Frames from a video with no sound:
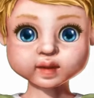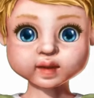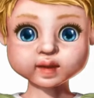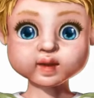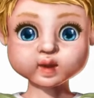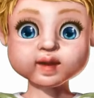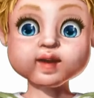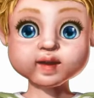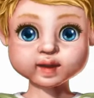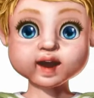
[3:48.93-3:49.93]
But
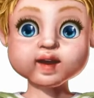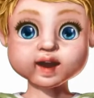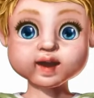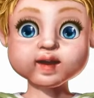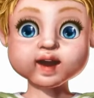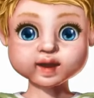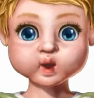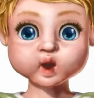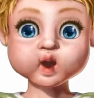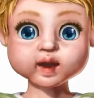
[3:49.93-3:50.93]
while sewing you make
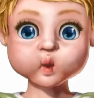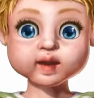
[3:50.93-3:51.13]
sure you